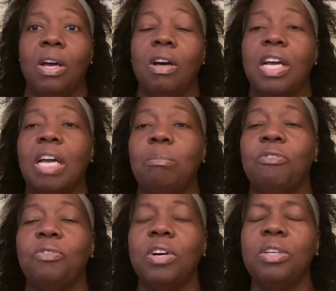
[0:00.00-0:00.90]
Okay,
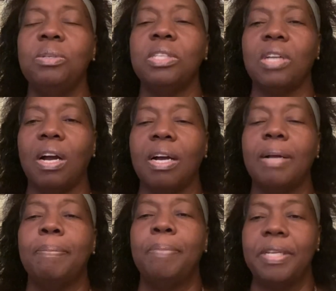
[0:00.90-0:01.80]
before you start
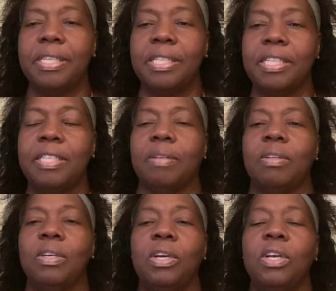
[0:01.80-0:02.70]
a business,
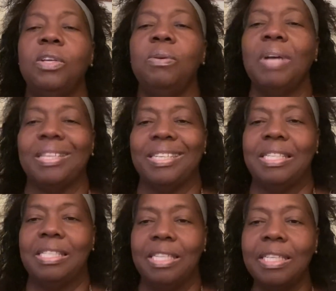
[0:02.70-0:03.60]
you have to
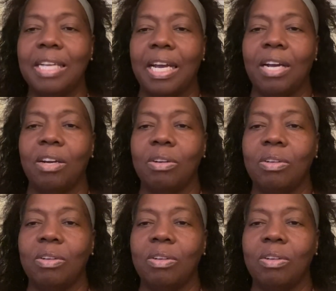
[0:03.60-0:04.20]
sit down.